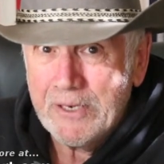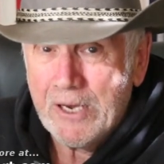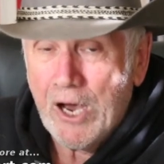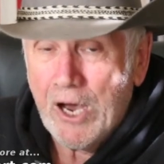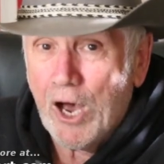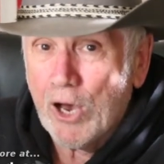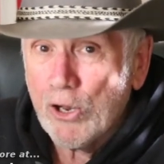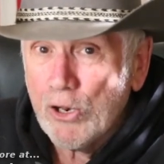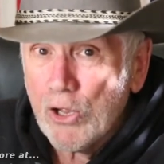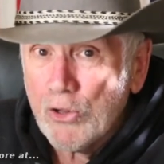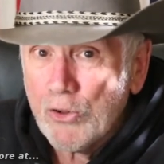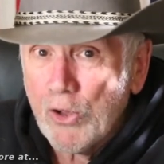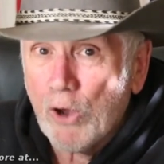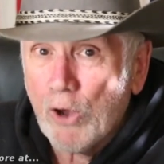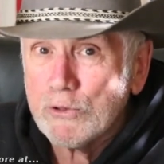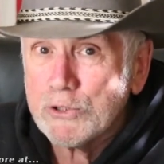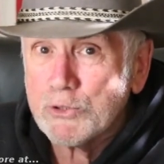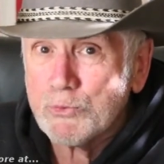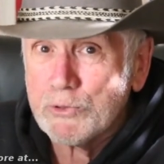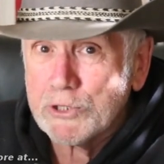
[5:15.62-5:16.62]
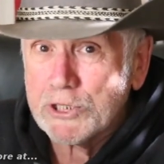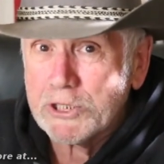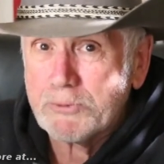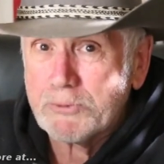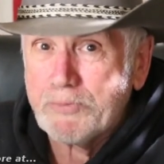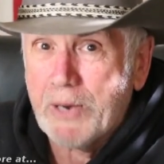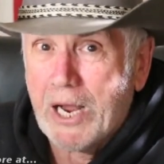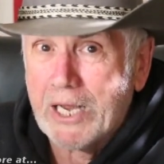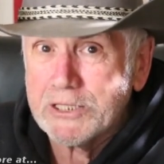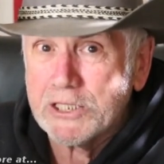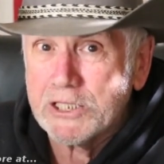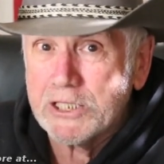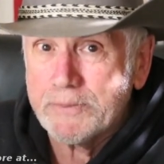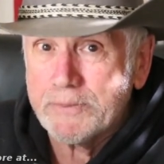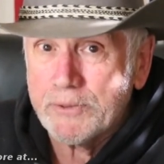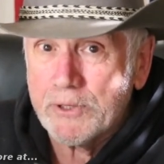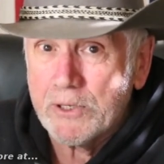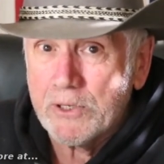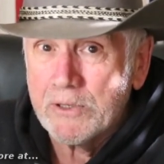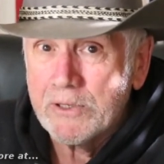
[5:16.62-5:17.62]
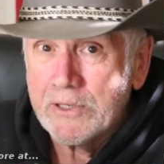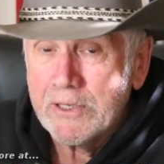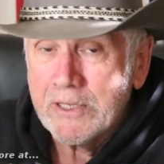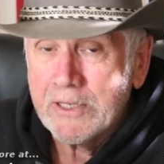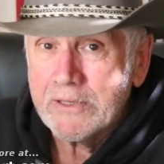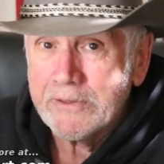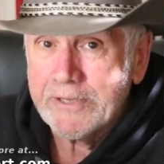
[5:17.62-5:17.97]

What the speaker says: all of those responsible